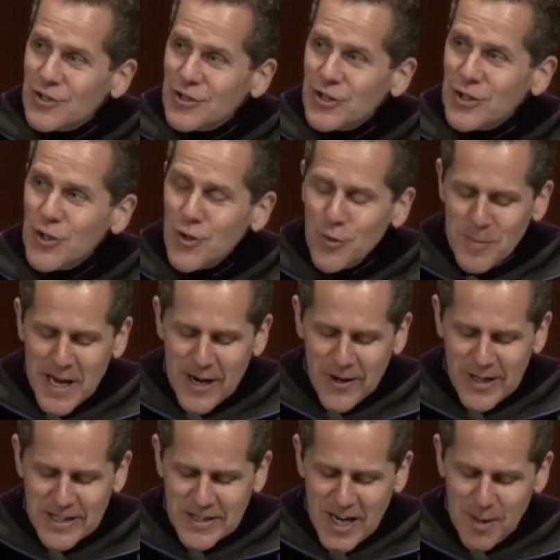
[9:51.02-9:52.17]
Two
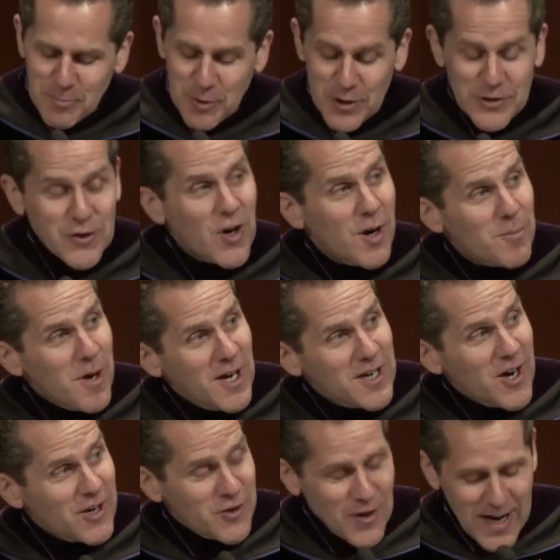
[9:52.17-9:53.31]
married couples are among
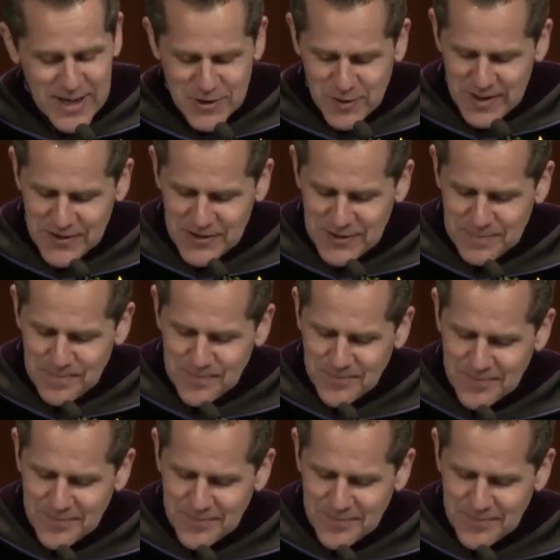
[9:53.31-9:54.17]
our graduates.